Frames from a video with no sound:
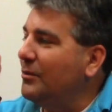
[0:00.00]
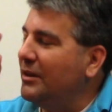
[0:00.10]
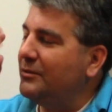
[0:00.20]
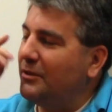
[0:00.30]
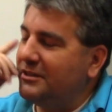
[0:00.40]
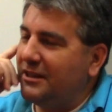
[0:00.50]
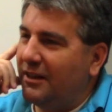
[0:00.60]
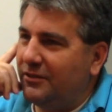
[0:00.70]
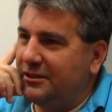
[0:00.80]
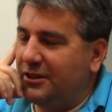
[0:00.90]
Which
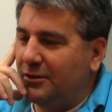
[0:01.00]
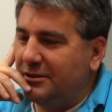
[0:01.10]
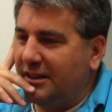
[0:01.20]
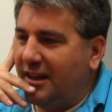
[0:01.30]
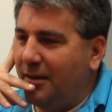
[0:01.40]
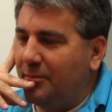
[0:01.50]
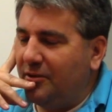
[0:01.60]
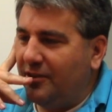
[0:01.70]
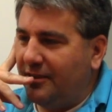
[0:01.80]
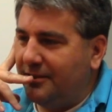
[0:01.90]
definitely shows that
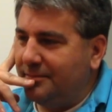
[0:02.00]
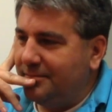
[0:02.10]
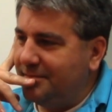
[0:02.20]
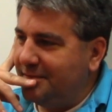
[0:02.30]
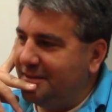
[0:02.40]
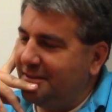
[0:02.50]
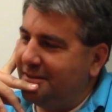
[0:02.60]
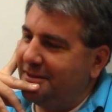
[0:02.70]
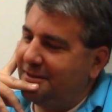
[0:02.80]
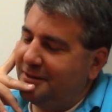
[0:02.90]
Kemp's
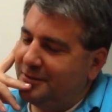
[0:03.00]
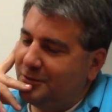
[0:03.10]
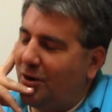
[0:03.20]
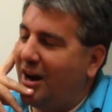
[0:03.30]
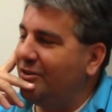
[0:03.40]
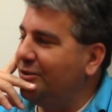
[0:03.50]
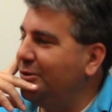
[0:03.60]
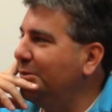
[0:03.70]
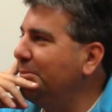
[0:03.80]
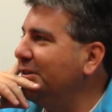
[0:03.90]
traction
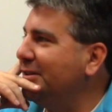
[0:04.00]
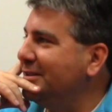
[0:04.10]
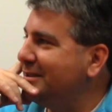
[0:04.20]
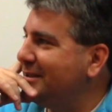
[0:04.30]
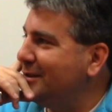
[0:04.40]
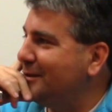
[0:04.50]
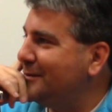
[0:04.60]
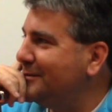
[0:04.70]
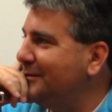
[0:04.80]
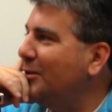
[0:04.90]
to the bill is a little
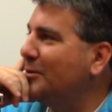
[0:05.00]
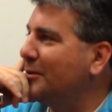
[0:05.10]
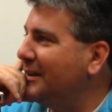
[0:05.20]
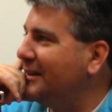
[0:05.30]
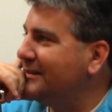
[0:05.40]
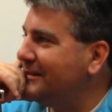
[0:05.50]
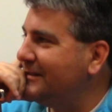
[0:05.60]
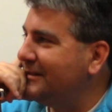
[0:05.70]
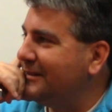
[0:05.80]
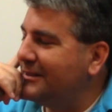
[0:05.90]
lower than
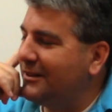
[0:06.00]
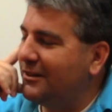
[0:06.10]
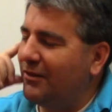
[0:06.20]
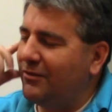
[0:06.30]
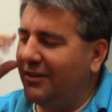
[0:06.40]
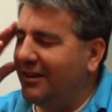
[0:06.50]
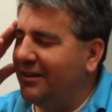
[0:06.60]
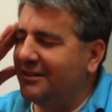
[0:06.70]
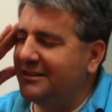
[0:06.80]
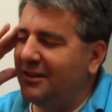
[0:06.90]

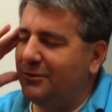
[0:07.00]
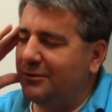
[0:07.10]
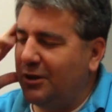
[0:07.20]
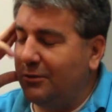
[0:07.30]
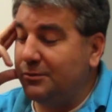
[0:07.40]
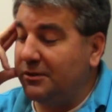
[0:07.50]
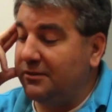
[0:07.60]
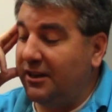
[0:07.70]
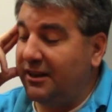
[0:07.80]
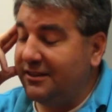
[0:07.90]
Senator Jones would
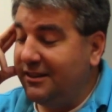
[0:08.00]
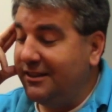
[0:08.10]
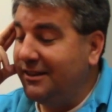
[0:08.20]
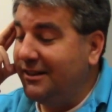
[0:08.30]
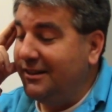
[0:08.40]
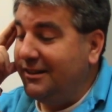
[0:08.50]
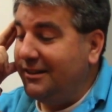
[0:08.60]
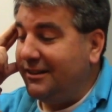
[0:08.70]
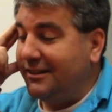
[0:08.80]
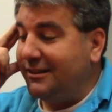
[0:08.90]
have liked.
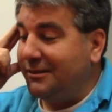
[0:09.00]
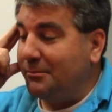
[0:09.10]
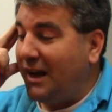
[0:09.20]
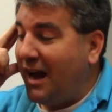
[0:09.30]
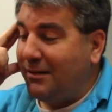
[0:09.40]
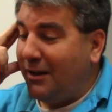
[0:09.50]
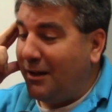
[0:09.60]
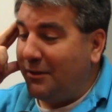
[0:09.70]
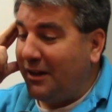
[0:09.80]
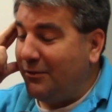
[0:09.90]
But I
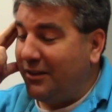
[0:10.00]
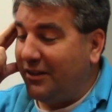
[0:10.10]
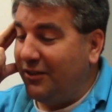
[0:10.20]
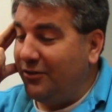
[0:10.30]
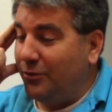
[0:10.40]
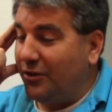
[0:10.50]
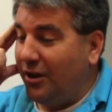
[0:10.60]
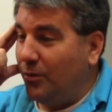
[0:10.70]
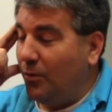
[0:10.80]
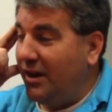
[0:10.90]
don't think the issue has
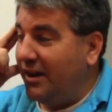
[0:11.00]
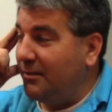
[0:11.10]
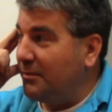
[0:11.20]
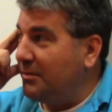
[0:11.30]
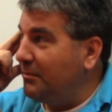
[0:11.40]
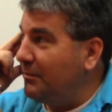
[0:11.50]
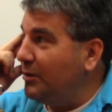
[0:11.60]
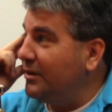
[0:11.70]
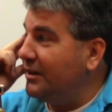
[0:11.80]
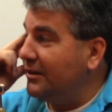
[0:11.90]
gone away. It might be
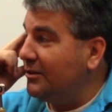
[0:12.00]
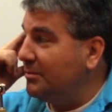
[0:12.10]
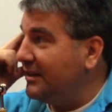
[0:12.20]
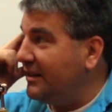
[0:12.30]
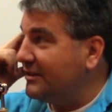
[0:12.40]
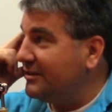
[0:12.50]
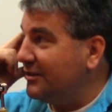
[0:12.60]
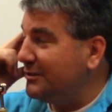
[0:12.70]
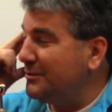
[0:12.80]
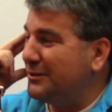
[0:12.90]
muted a little bit next
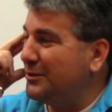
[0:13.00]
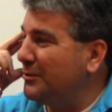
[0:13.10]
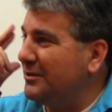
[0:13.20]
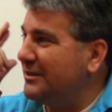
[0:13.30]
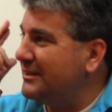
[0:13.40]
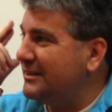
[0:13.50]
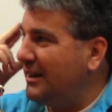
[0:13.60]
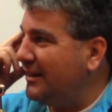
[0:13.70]
year. It's really too early to say.